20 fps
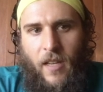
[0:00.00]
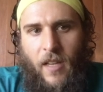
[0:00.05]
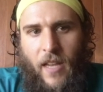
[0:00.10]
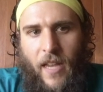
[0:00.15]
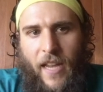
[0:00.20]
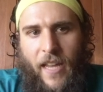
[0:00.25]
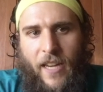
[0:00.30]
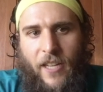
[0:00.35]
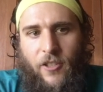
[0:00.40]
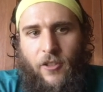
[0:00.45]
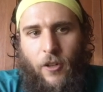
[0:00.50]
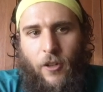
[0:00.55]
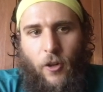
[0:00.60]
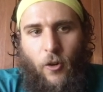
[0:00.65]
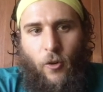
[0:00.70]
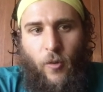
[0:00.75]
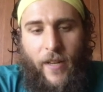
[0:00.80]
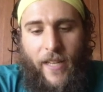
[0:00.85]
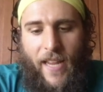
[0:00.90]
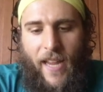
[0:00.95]
and it's going to
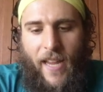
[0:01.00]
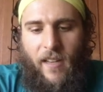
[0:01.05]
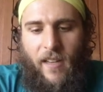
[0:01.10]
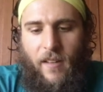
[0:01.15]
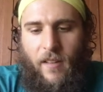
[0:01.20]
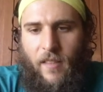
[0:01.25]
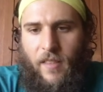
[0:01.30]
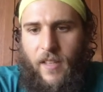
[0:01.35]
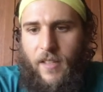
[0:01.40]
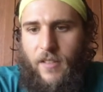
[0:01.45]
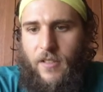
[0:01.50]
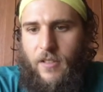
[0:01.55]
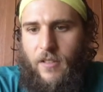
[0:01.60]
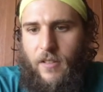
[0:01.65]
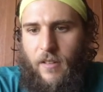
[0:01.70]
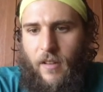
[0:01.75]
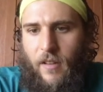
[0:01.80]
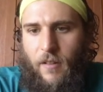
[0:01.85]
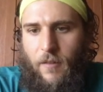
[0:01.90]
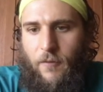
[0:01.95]
create this
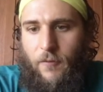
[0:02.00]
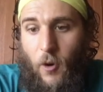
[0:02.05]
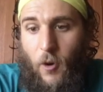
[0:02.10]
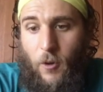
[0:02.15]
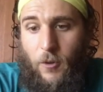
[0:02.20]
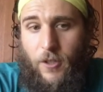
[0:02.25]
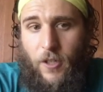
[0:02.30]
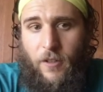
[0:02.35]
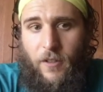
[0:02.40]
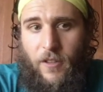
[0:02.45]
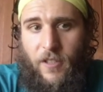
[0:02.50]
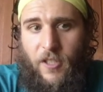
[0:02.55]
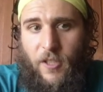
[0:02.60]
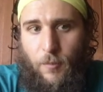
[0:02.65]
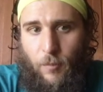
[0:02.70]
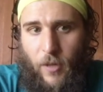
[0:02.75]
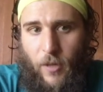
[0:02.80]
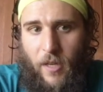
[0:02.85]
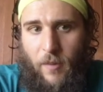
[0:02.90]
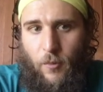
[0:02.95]
folder, this
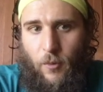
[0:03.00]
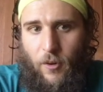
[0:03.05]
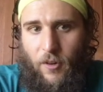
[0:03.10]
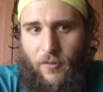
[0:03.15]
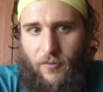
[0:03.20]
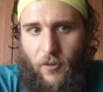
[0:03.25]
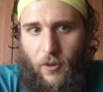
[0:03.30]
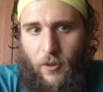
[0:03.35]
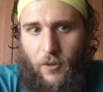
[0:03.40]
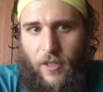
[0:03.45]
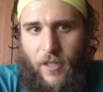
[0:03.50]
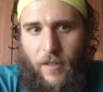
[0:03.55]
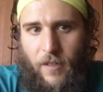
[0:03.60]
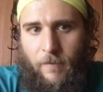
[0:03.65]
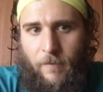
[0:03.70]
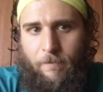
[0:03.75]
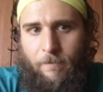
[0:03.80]
Springboard folder.